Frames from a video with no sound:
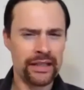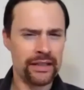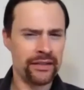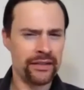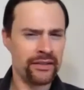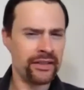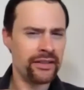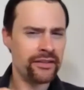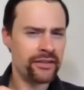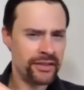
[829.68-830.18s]

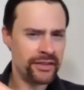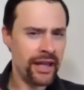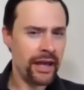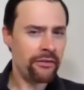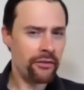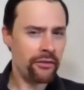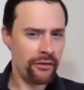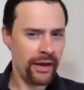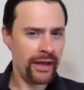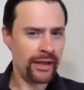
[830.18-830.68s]
the, the
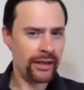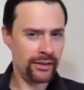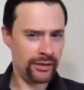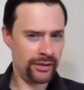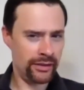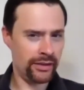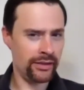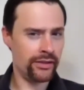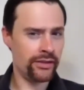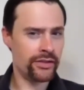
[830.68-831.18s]
death of
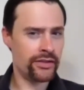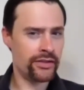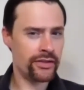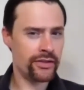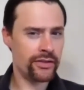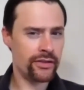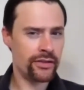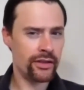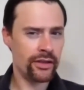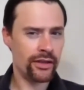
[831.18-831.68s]

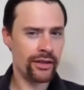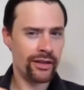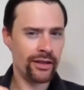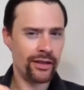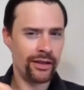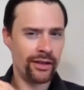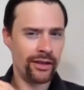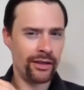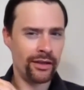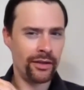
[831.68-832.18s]
Hades
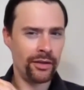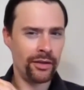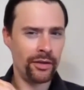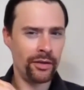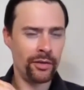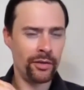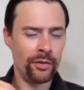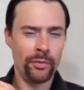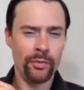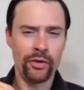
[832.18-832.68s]
yeah. uh,
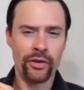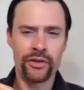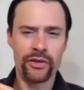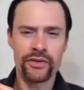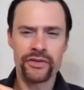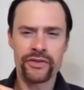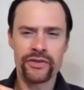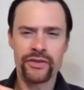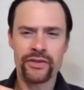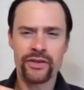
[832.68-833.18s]

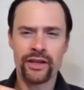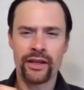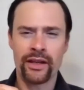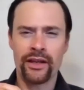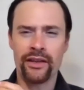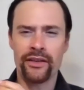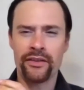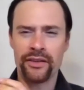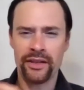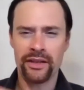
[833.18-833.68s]
was
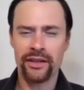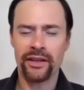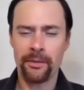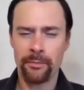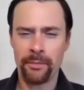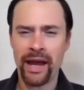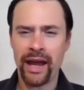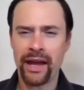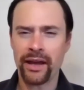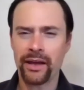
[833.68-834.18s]
uh, the, a
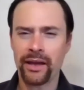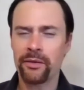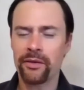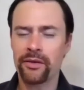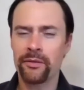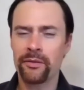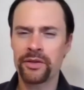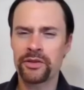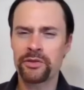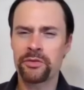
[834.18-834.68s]
pack,
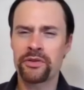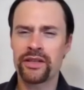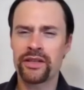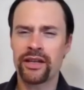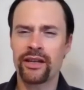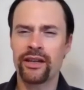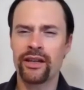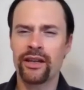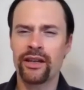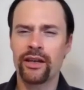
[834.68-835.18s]
which was
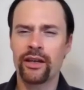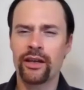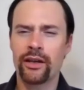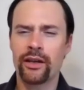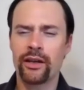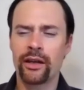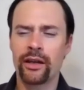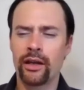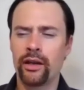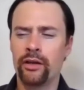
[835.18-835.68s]
a
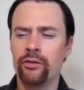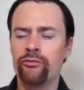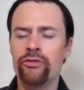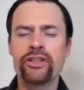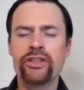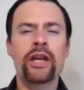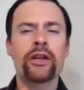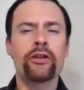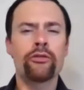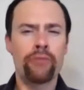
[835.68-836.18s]
uh,
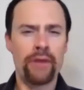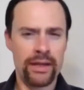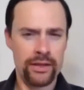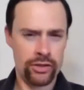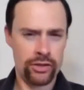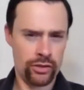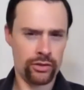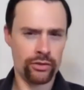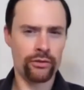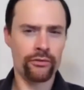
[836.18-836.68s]

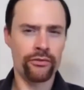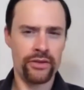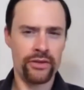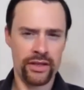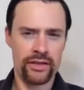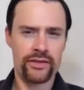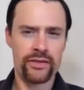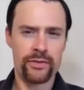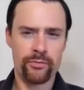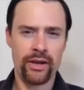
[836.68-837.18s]
regeneration of
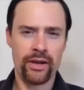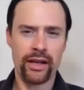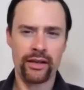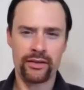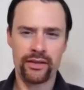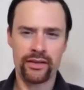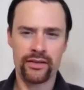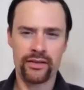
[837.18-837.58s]
this practice